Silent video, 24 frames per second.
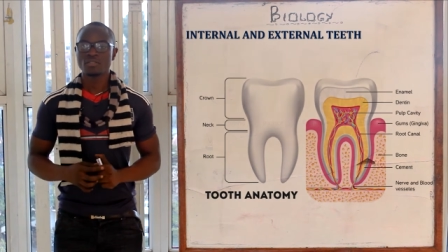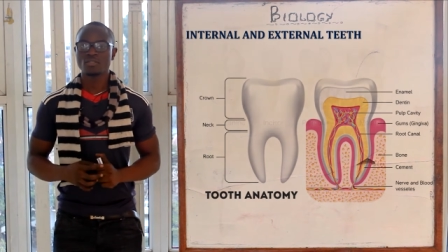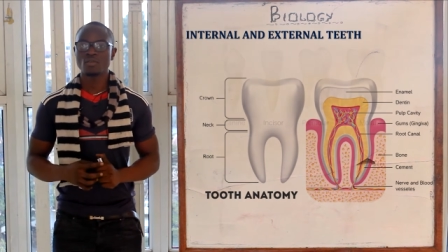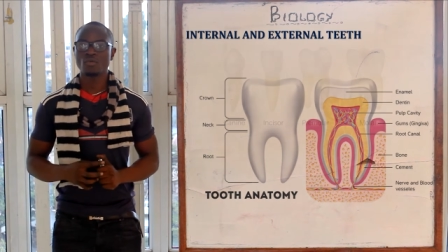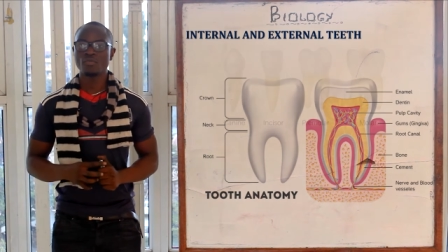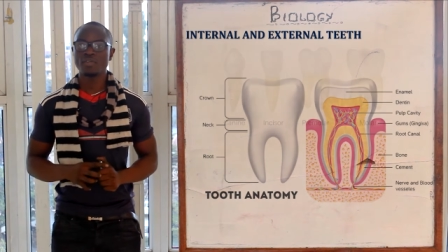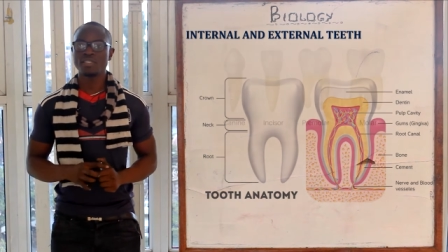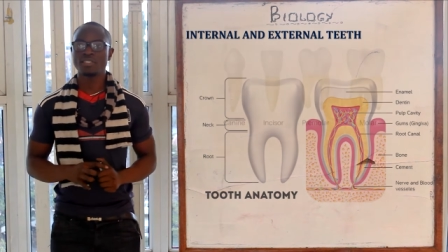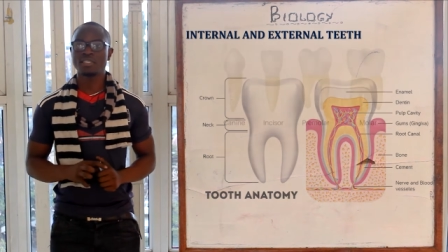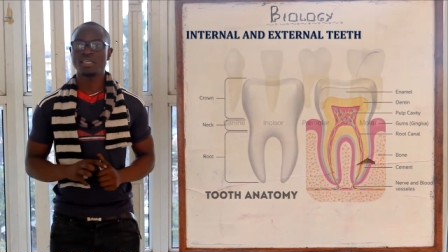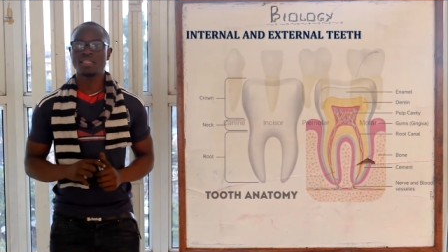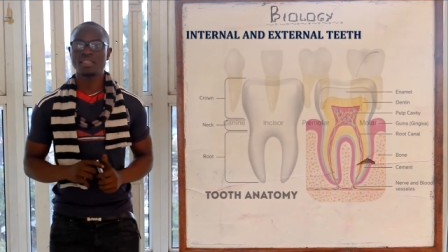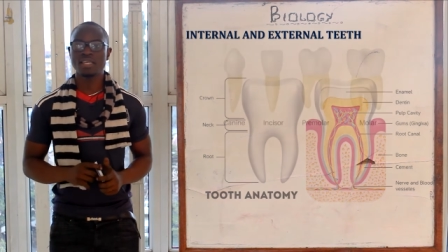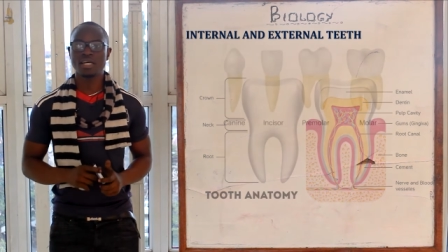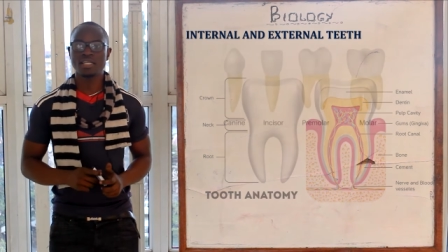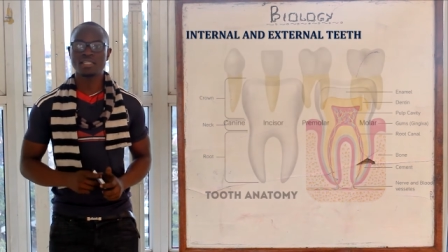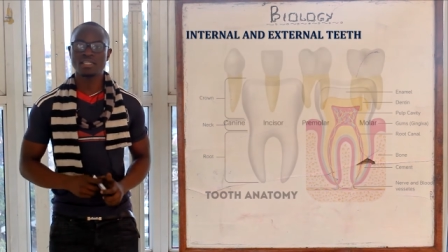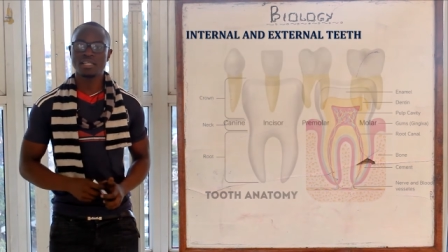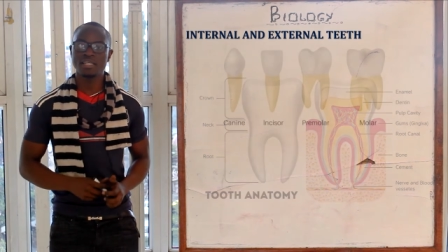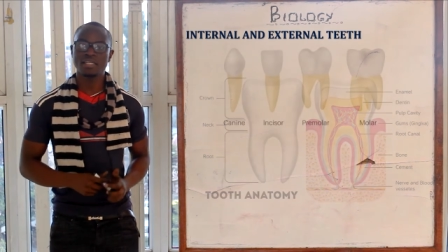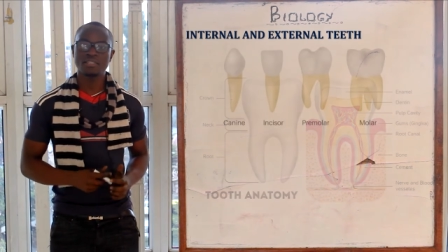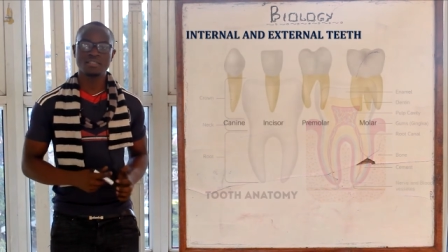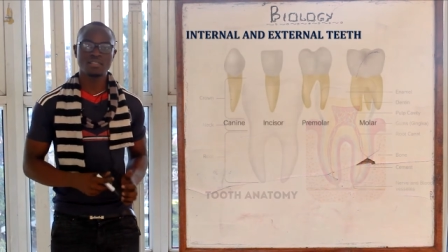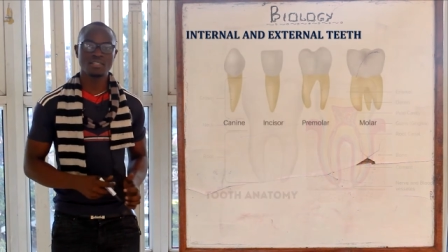So we see
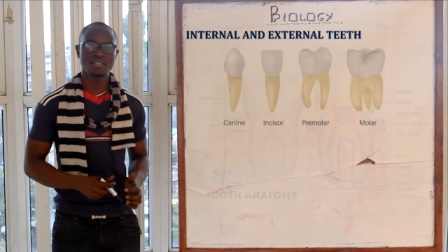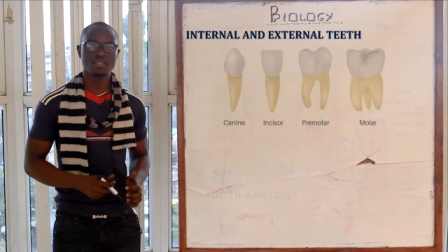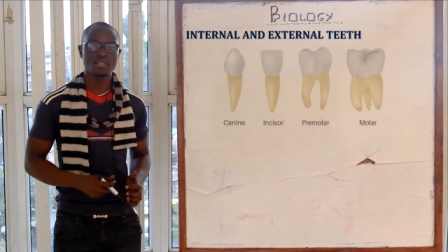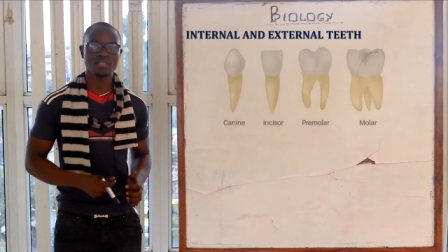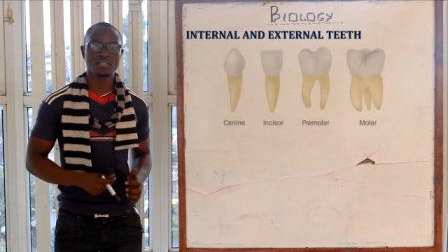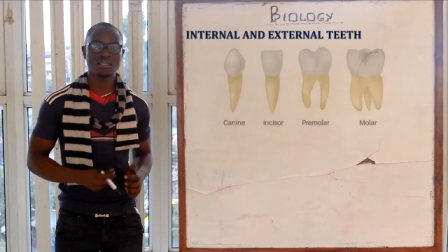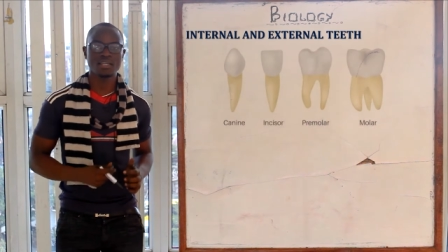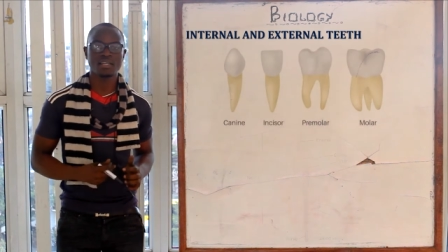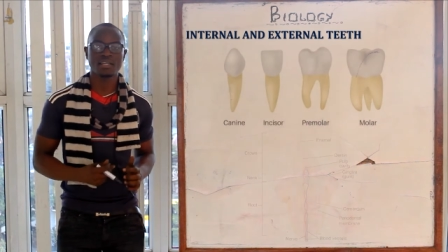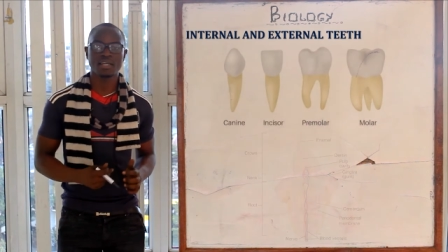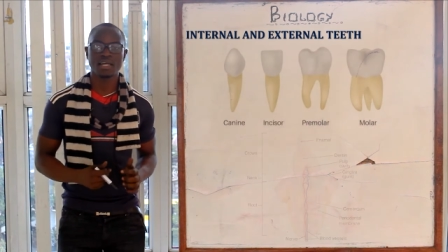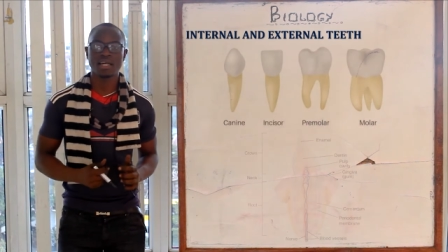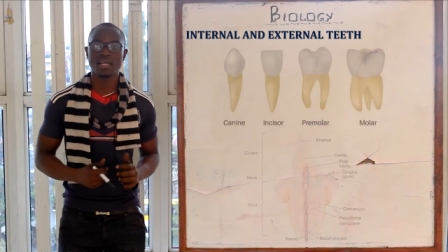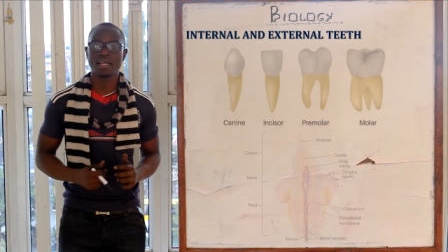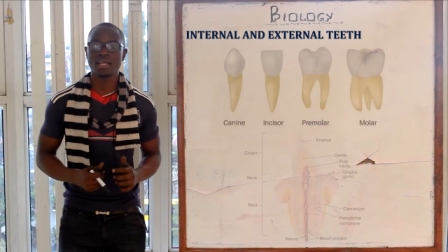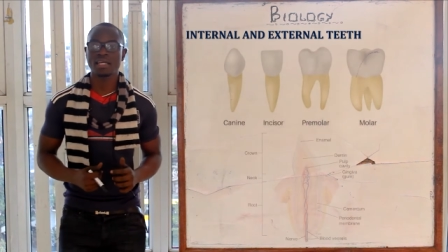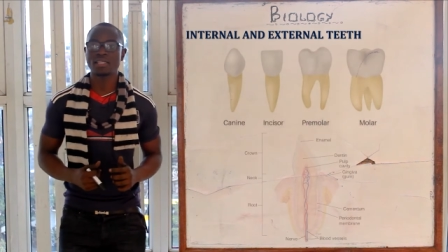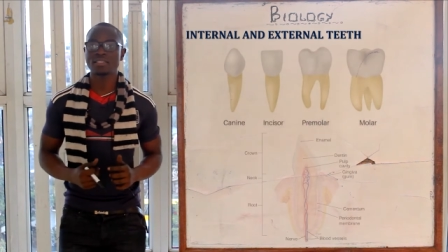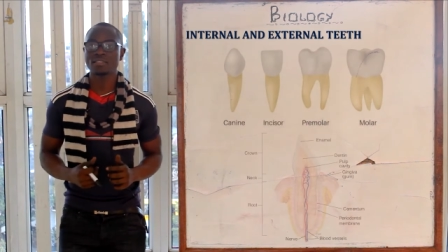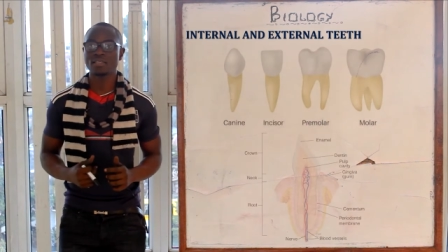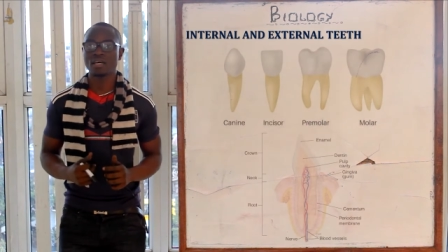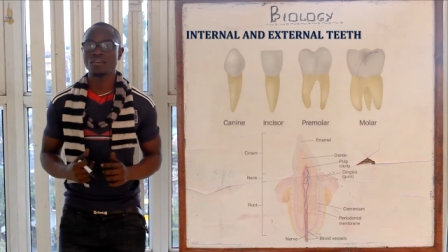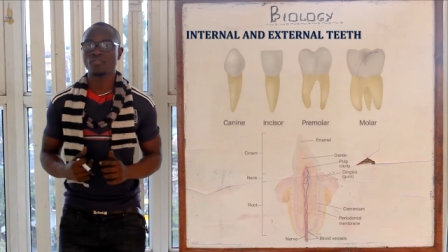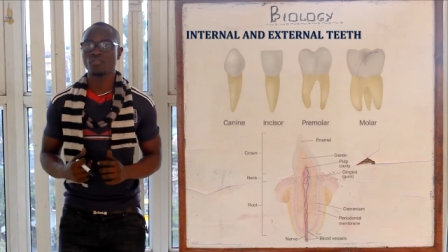that incisors and
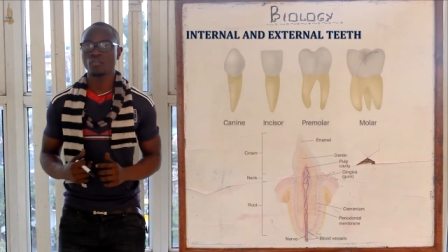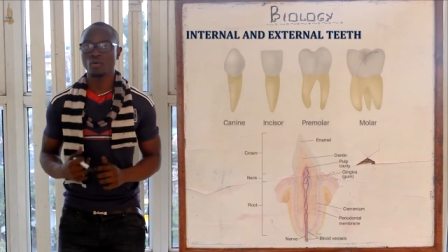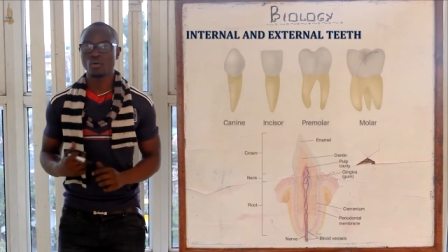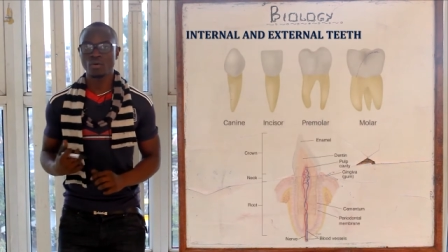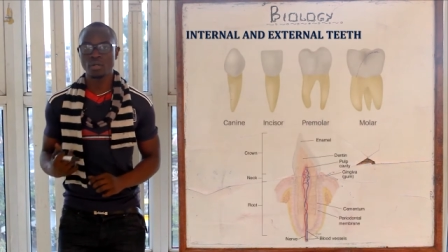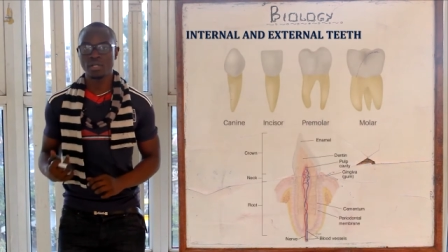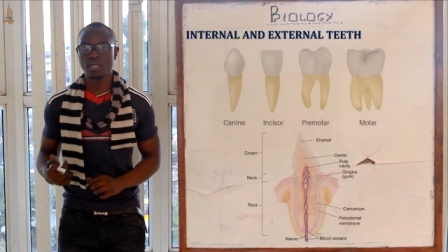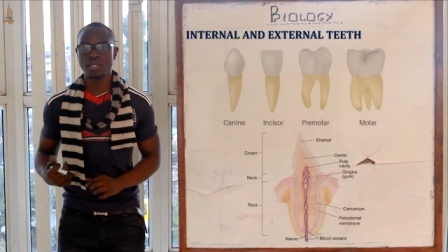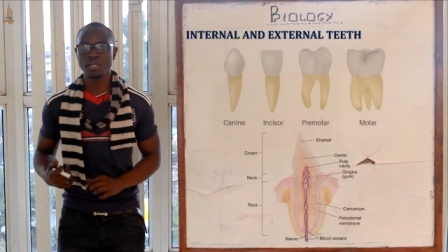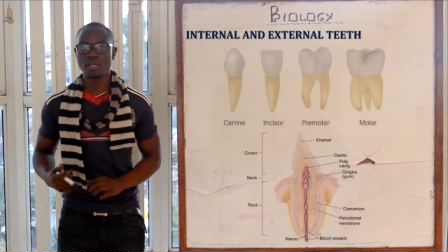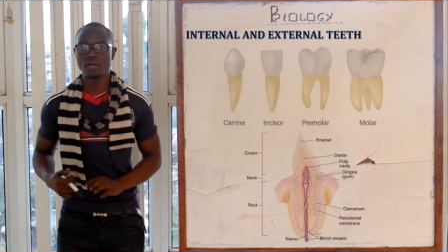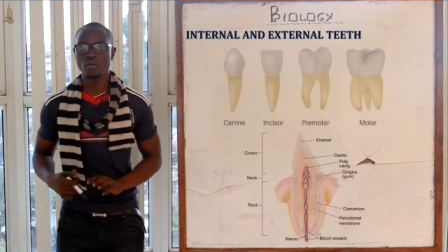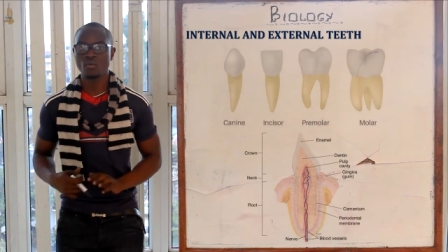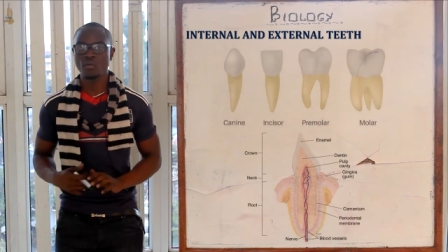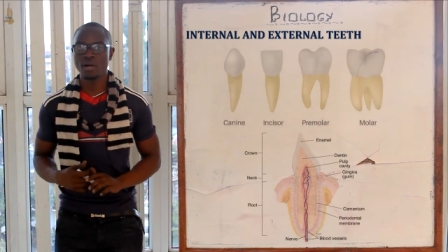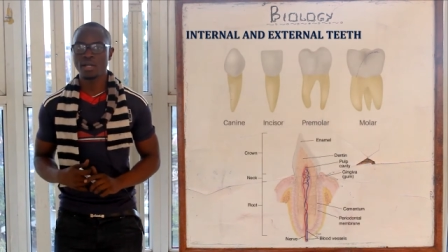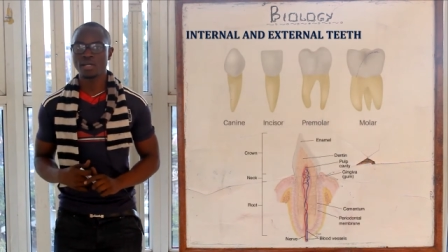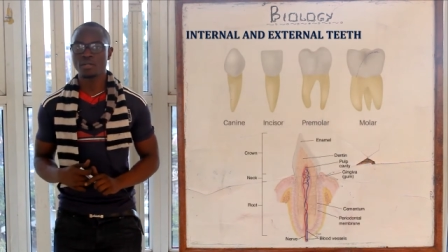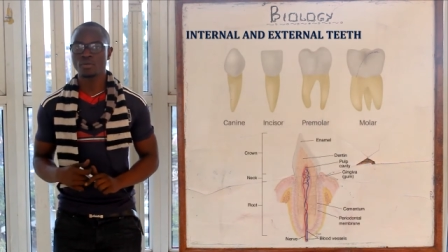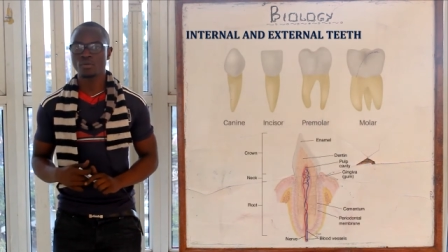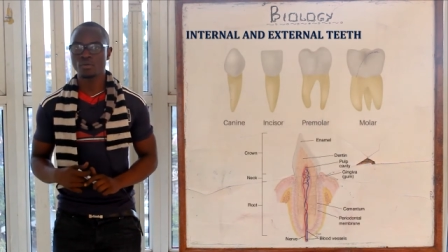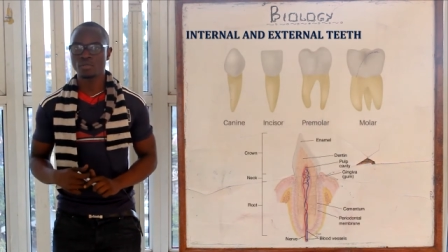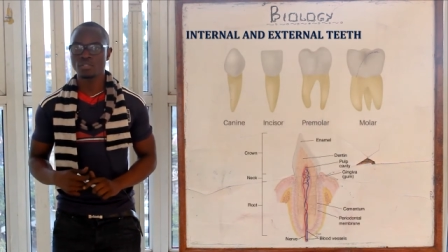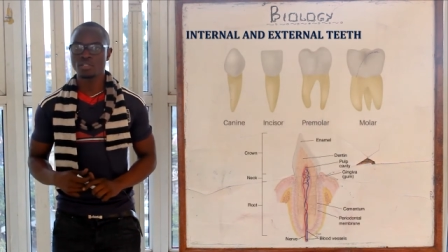canines have only
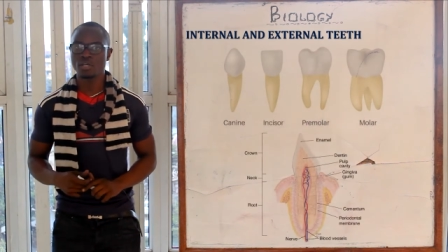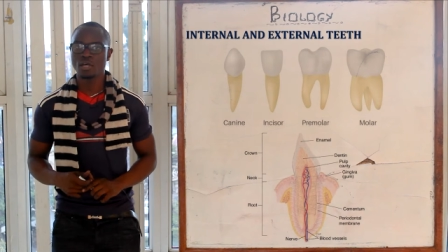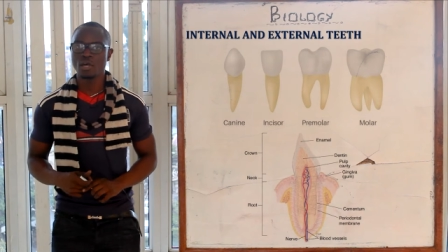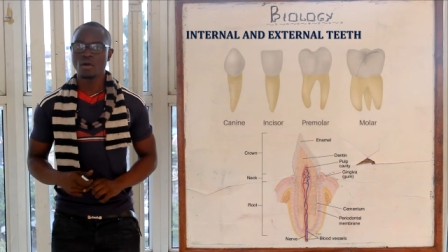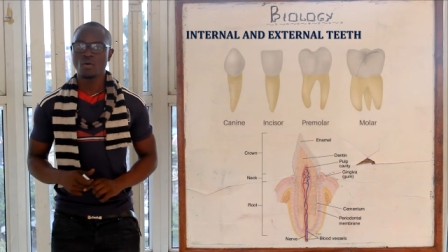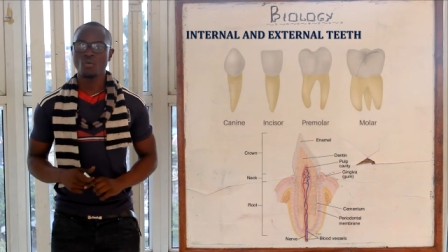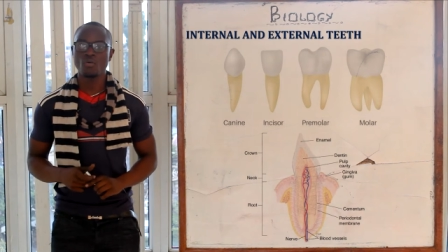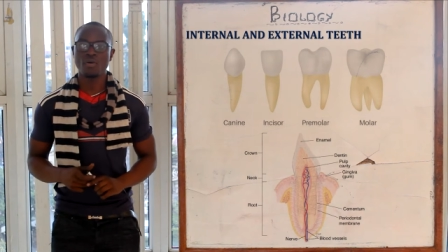one root,